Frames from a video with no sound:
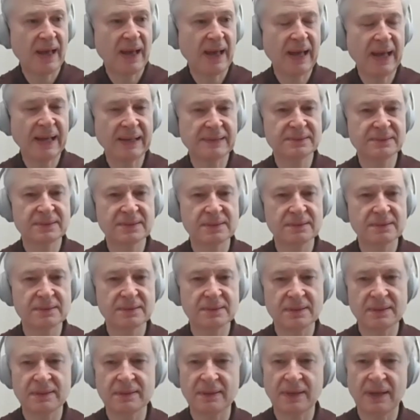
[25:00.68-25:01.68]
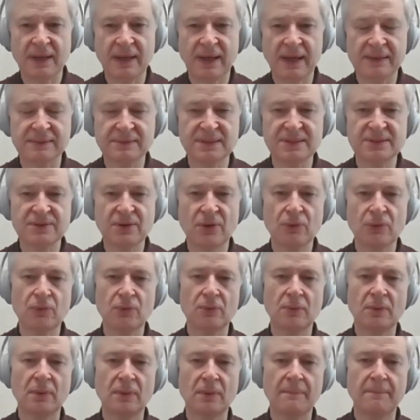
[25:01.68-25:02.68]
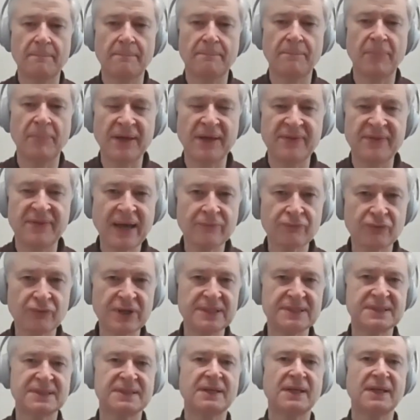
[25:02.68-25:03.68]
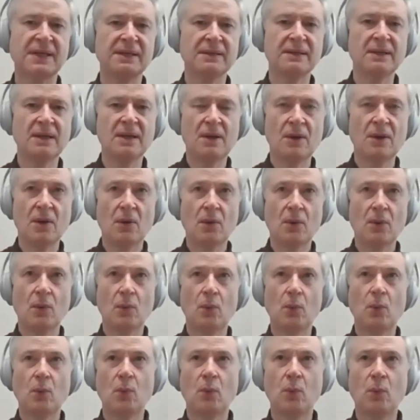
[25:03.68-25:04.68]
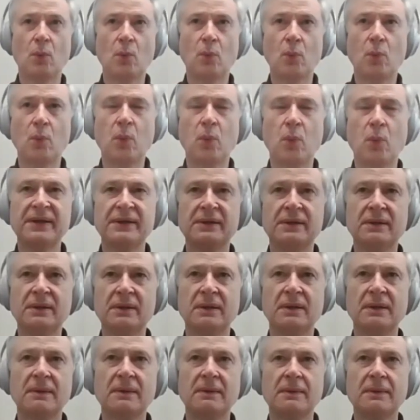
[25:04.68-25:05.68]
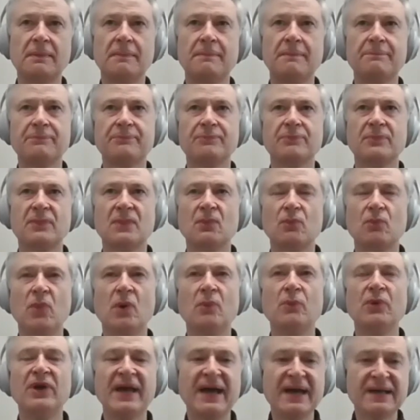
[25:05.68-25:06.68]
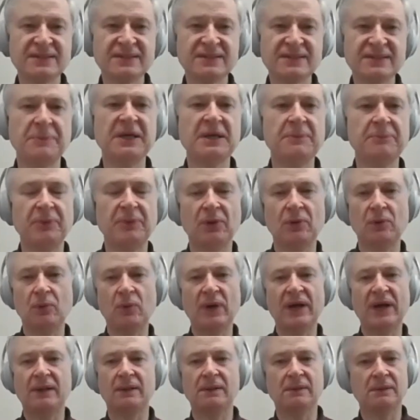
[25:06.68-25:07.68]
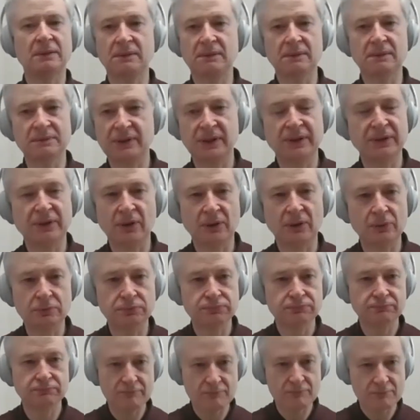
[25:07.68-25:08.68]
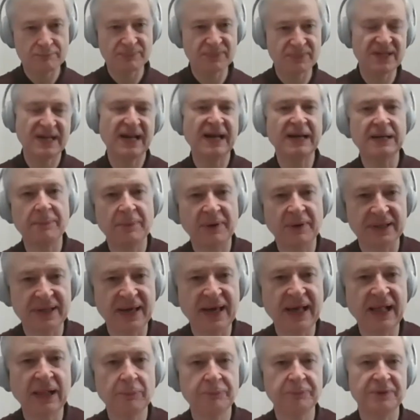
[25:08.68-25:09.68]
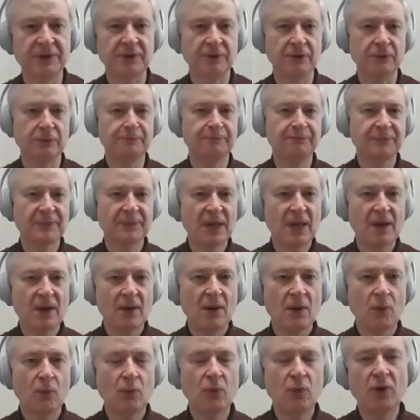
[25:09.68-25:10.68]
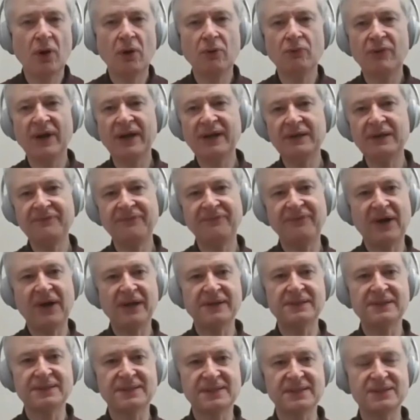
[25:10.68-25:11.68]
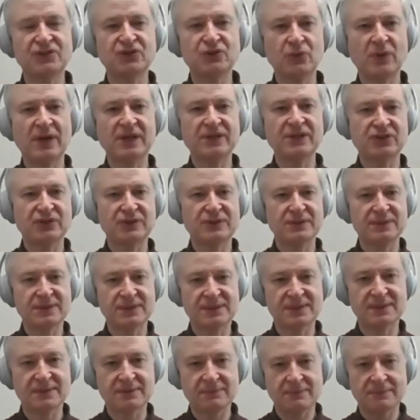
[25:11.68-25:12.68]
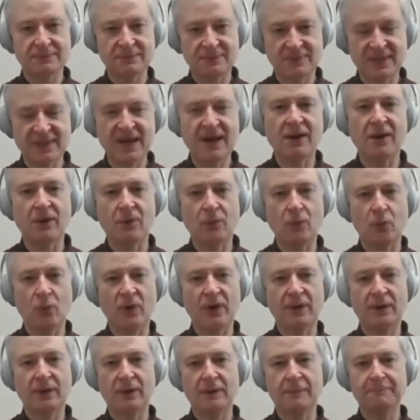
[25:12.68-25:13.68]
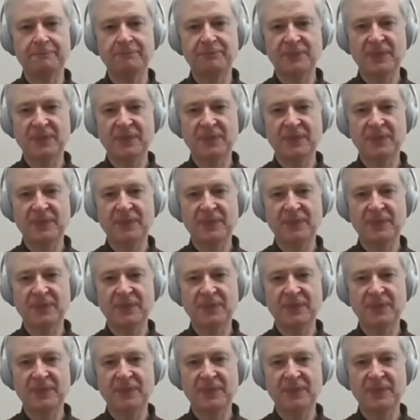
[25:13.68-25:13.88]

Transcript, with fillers: and and so by that reasoning when when we ask people well you know did anybody help you we're already finding situations there where